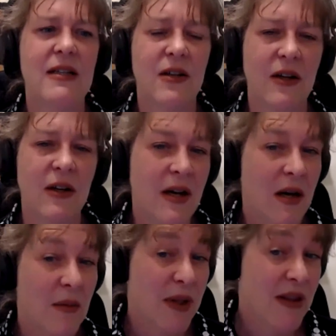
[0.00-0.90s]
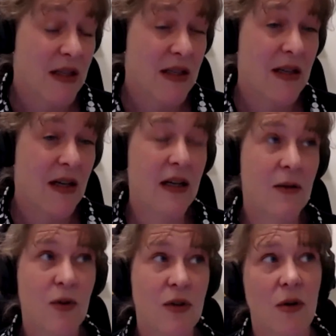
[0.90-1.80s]
But this year
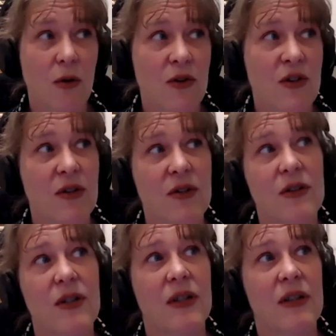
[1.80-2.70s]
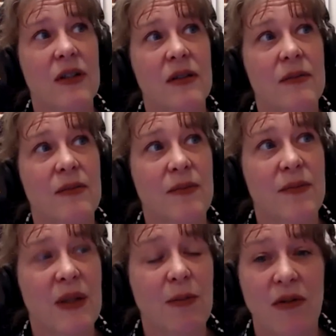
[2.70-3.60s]
it was also
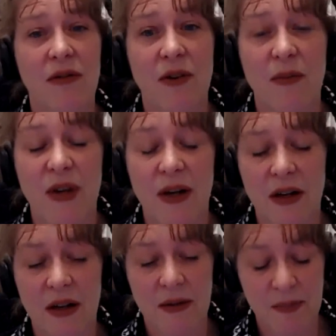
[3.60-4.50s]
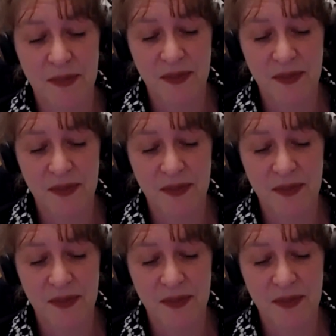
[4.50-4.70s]
people from the